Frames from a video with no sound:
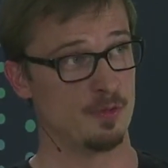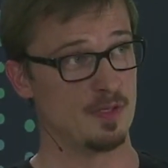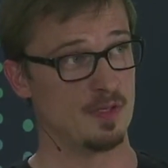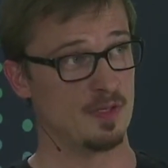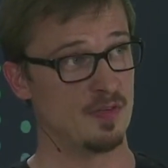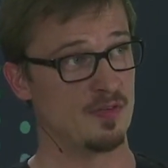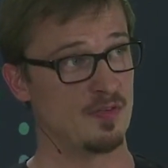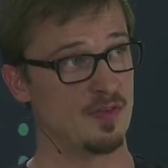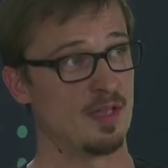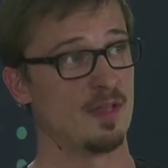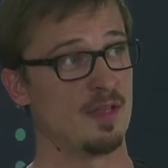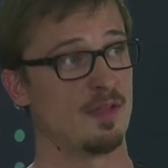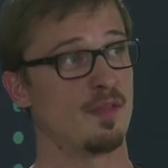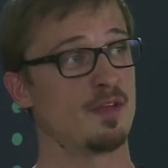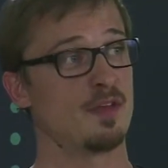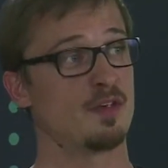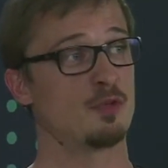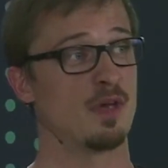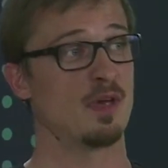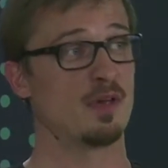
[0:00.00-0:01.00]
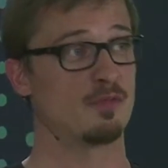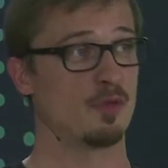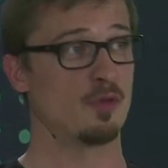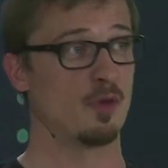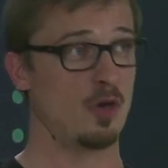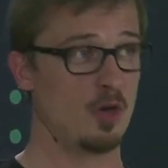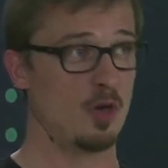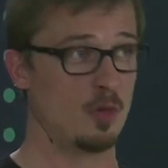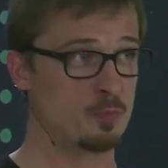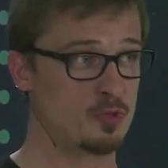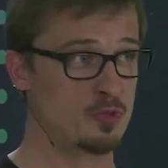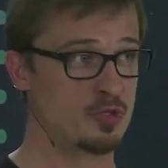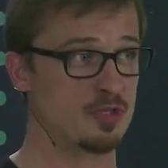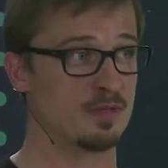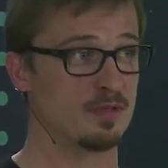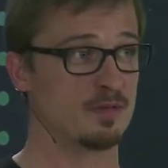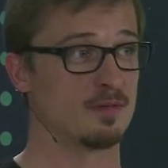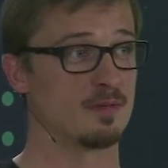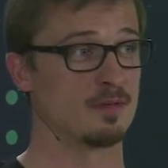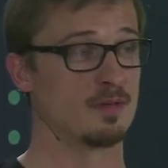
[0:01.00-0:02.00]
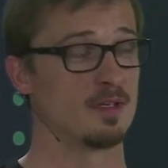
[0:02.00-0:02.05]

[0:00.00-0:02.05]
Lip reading: is that you have the option